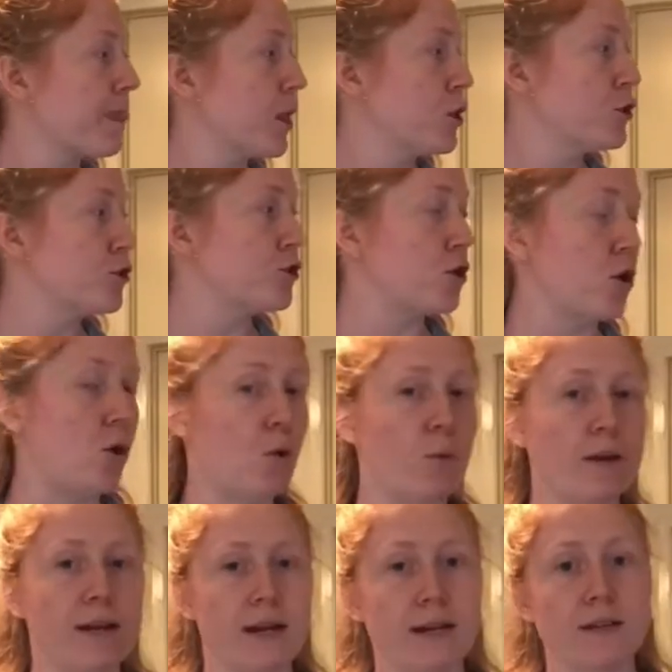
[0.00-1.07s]
So we
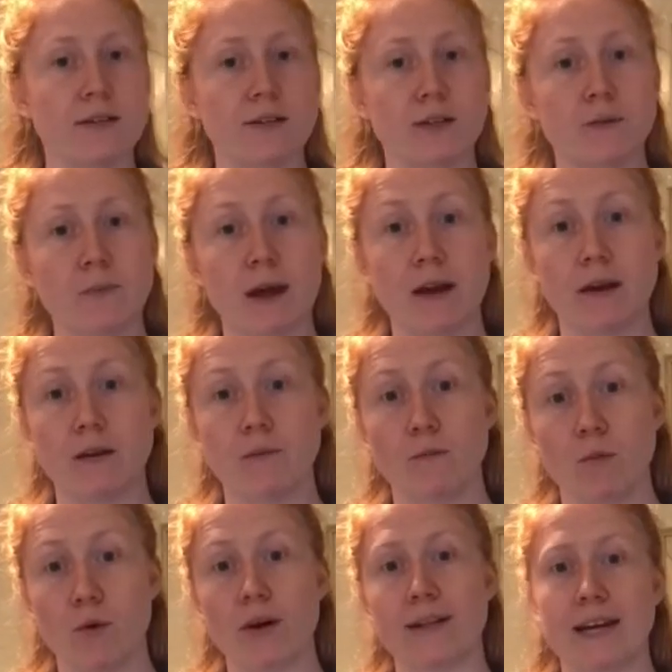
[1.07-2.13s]
need to spend
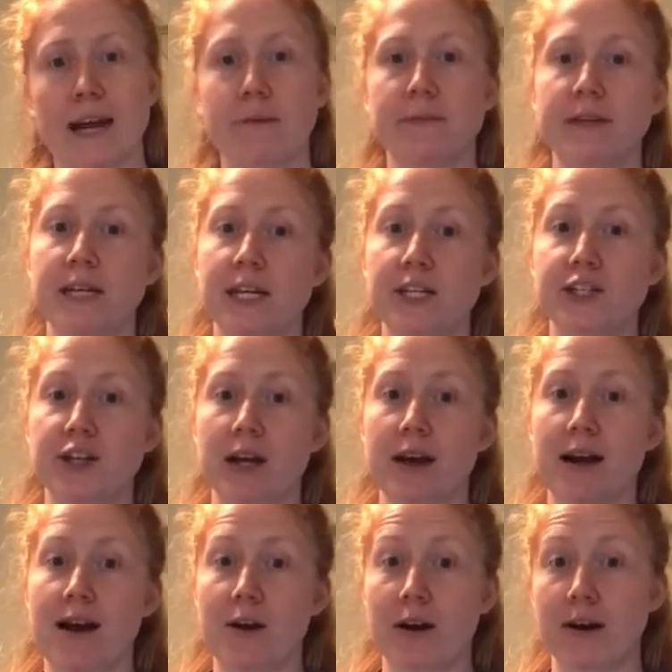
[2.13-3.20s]
more time teaching
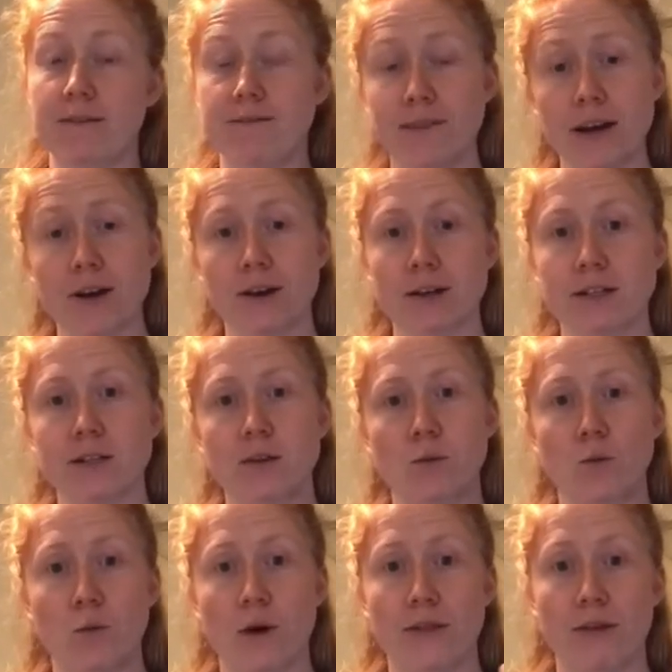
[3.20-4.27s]
our fingers
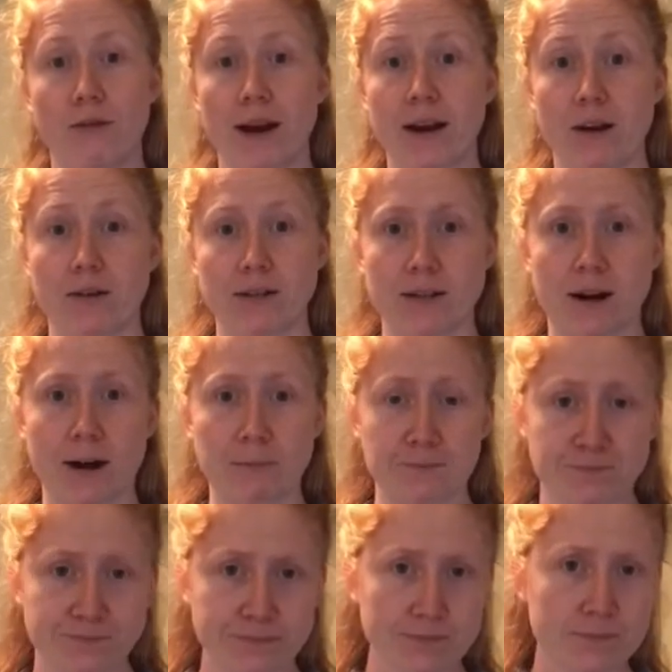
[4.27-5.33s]
what the right notes are.
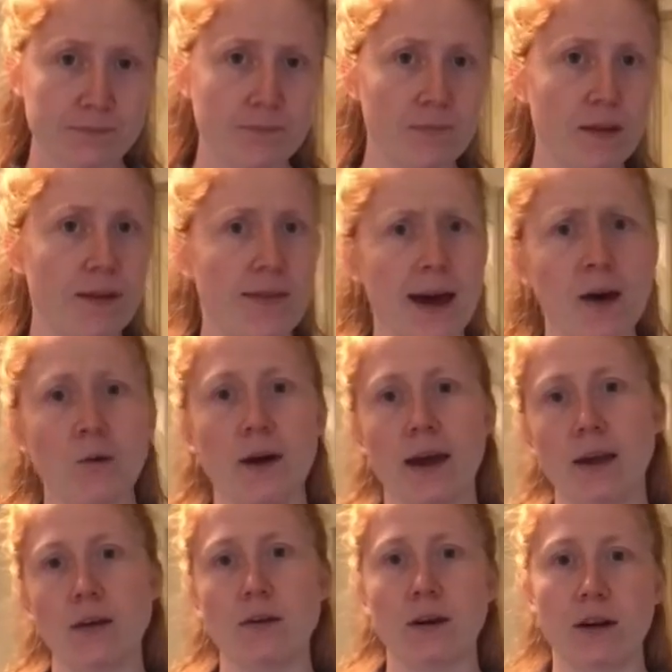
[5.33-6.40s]
That way
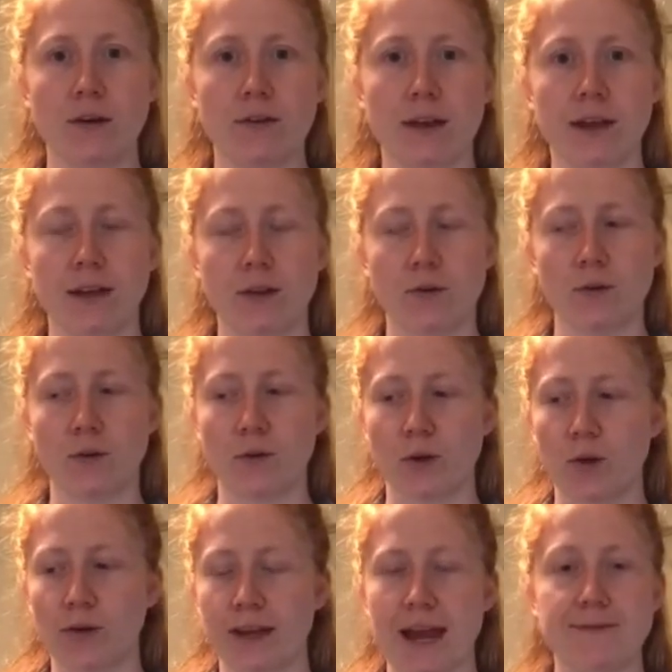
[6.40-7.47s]
you
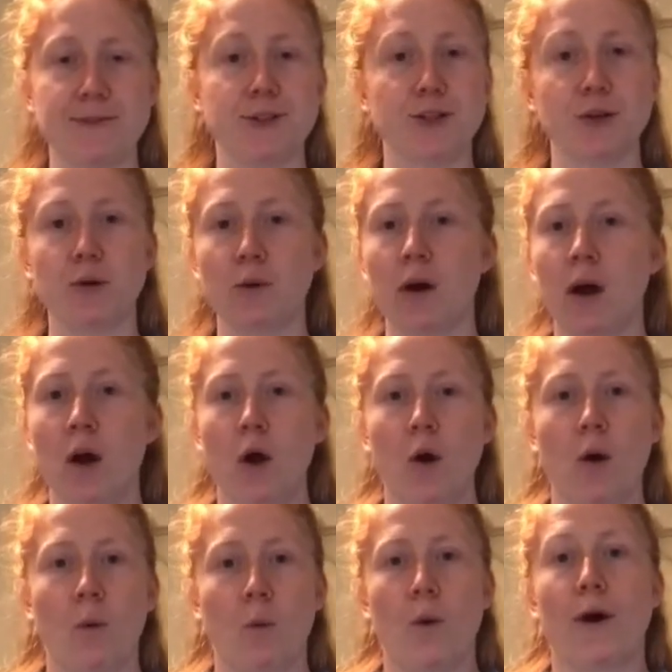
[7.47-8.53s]
only have to do
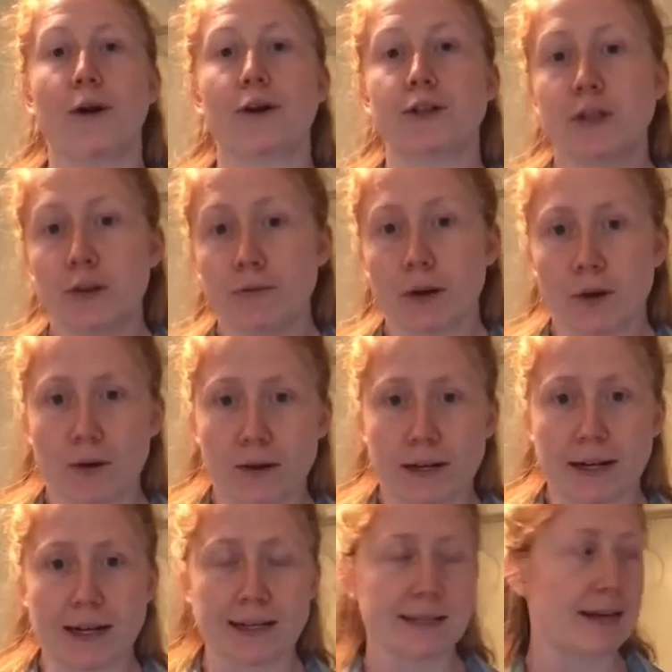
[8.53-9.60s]
1 or 2 recordings